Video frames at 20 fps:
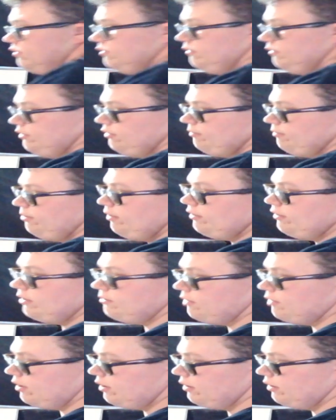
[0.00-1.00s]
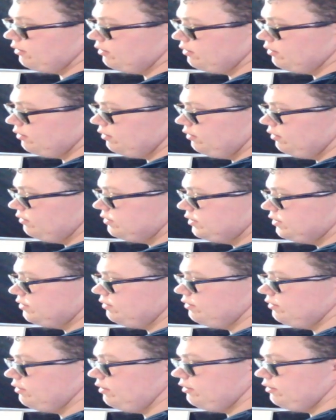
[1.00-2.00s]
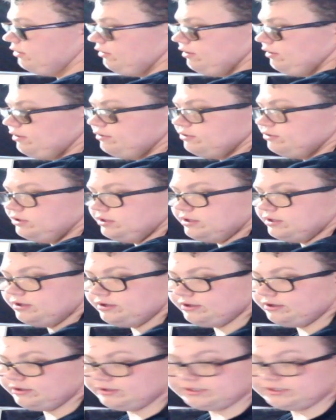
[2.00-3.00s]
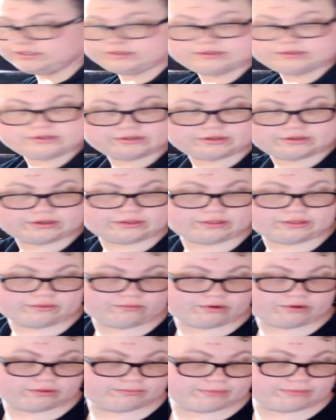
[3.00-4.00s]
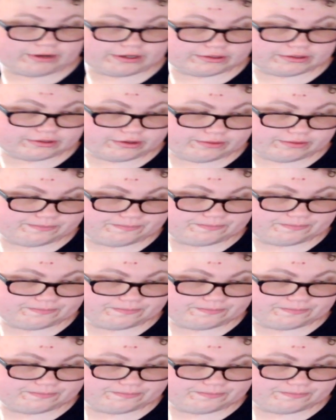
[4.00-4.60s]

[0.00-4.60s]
with your Pokemon, you stored all your energy cards in the one binder?